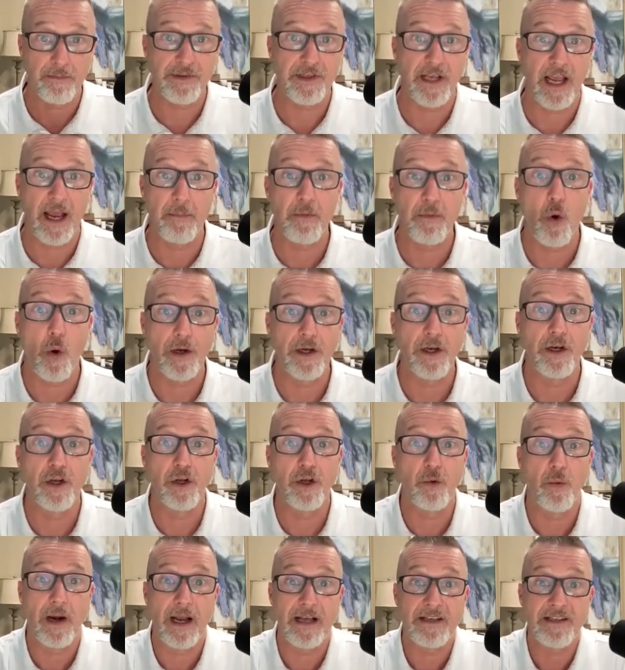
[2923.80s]
say I'm going to
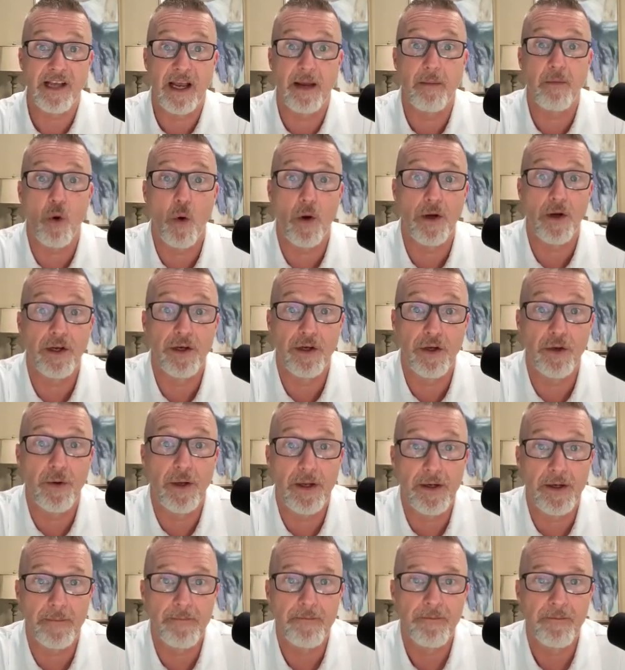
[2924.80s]
do when I say I'm going to do
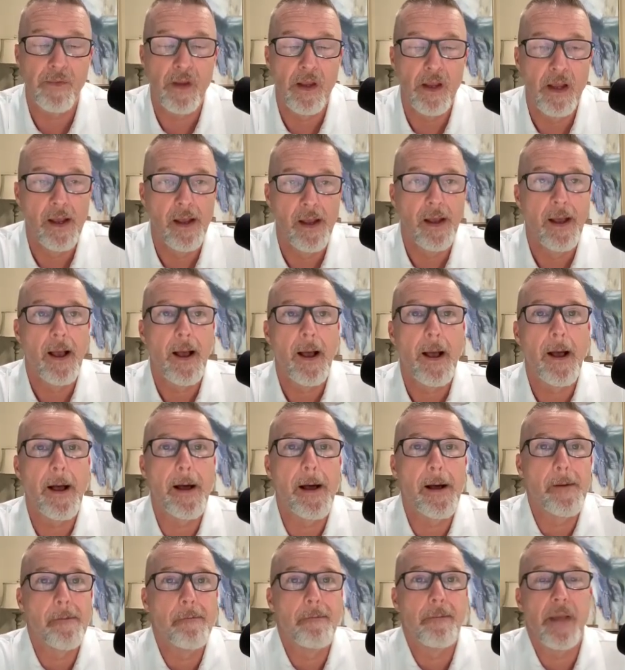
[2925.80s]
it. Right.
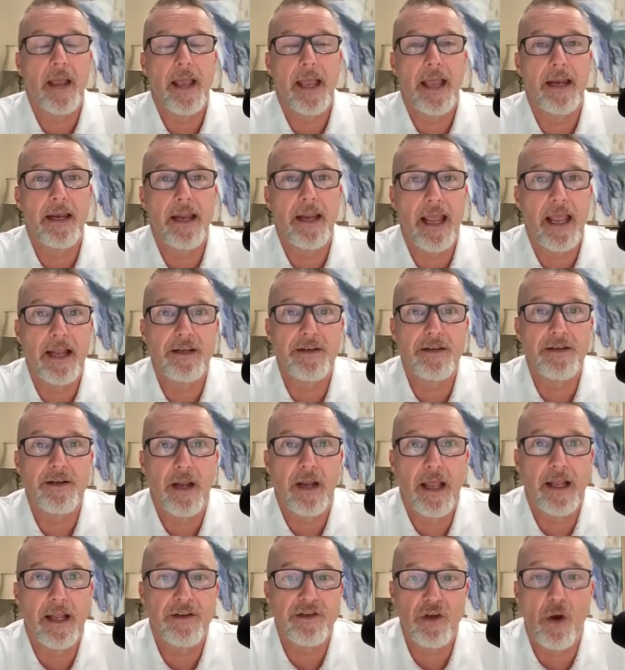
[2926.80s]
Um, and and
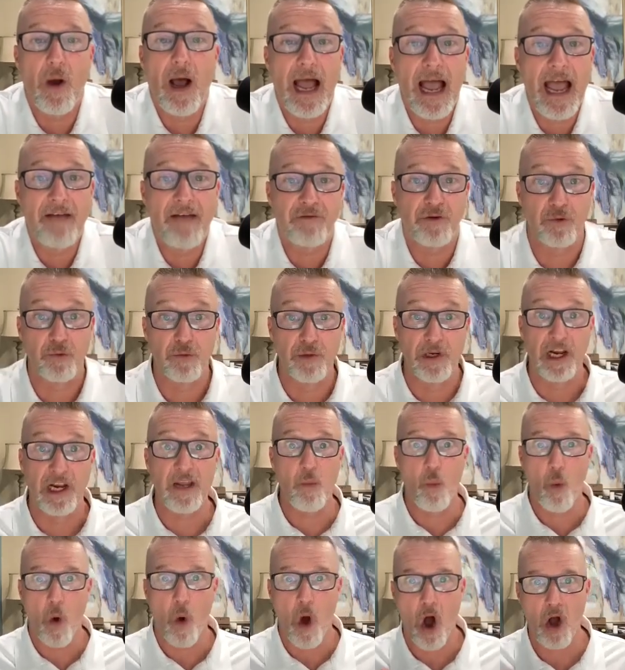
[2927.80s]
and so I have to
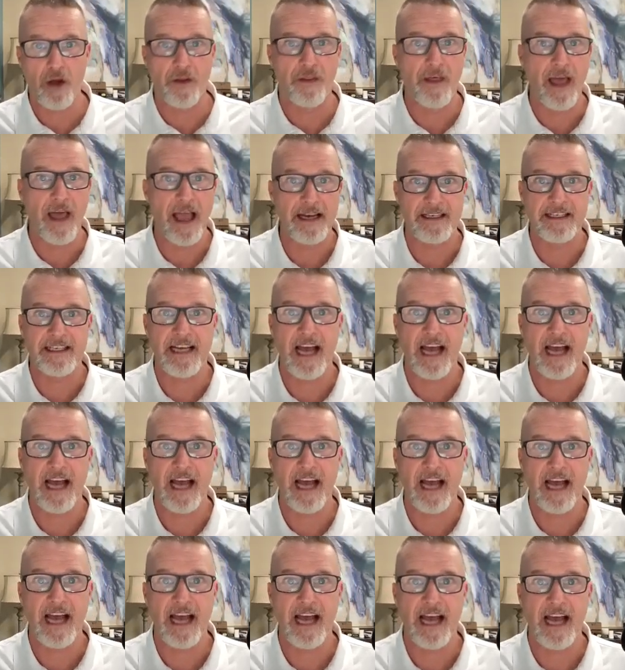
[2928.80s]
really walk that
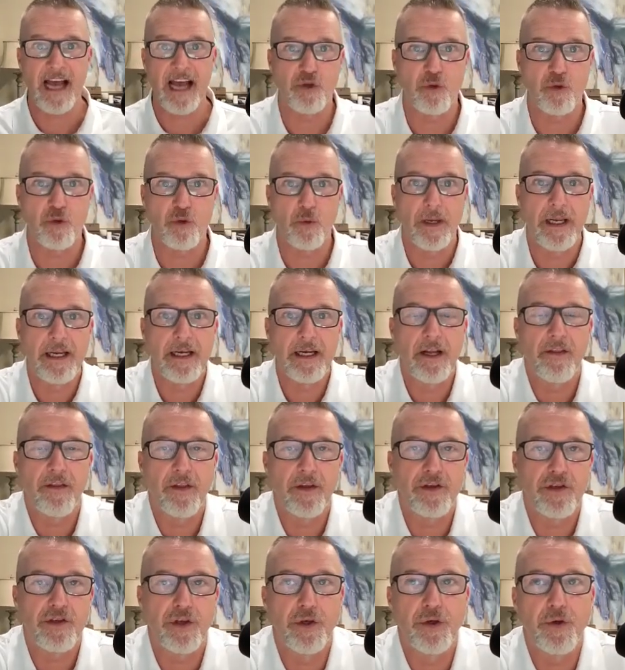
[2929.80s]
tightrope between
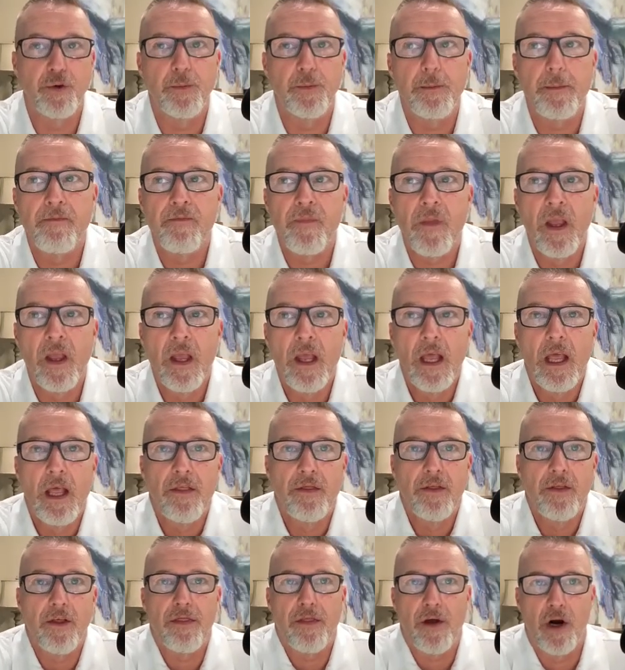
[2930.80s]
the two.
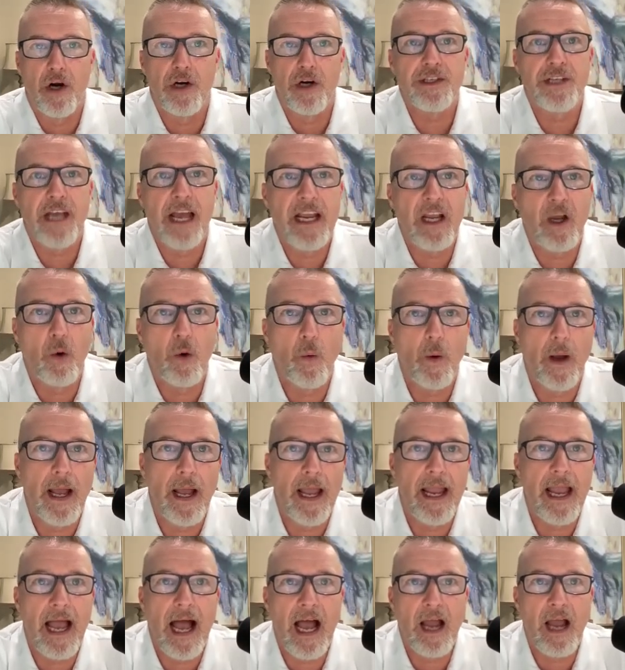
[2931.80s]
The third
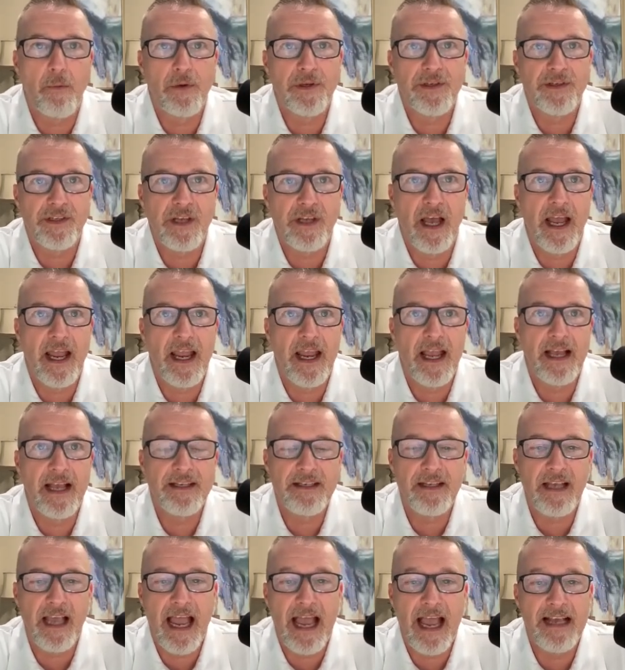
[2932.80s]
takeaway I would say,
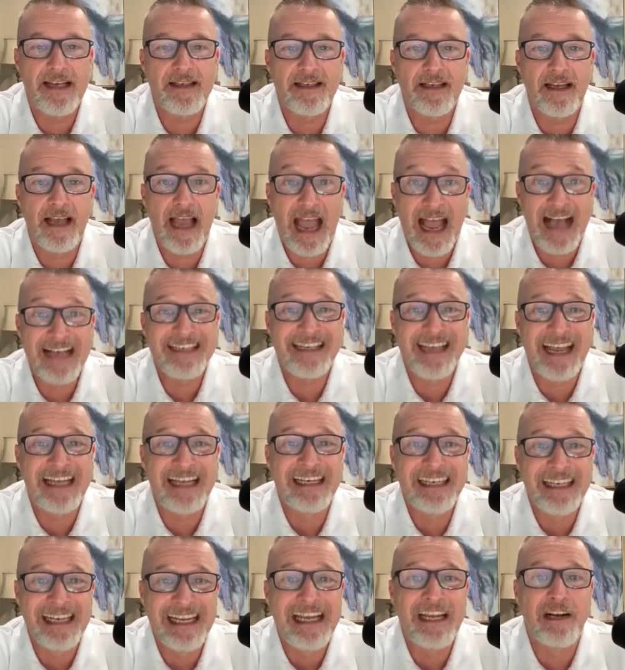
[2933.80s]
as as as
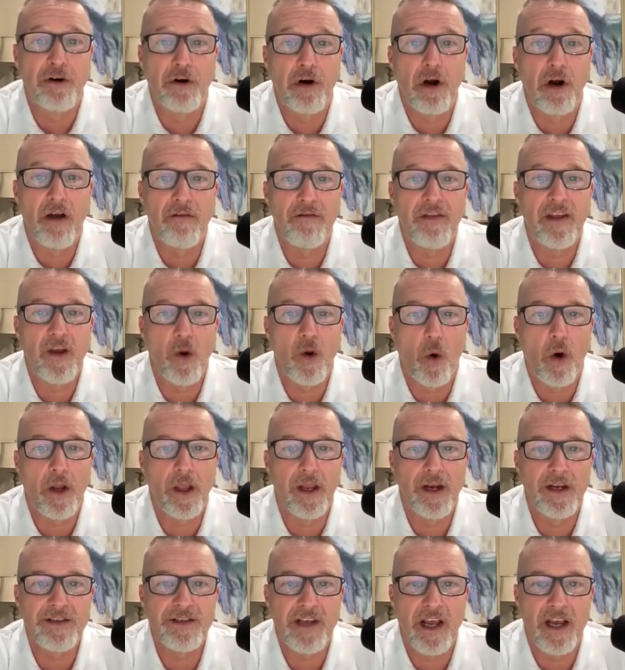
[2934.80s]
a leader of the
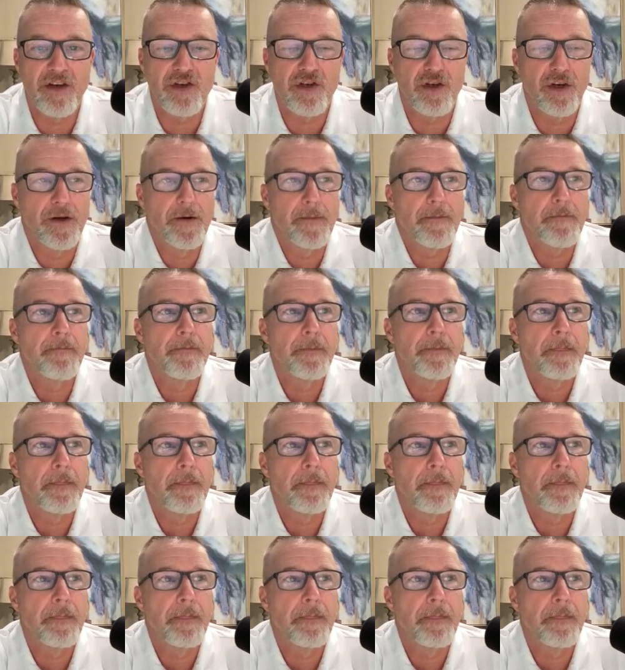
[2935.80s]
organization,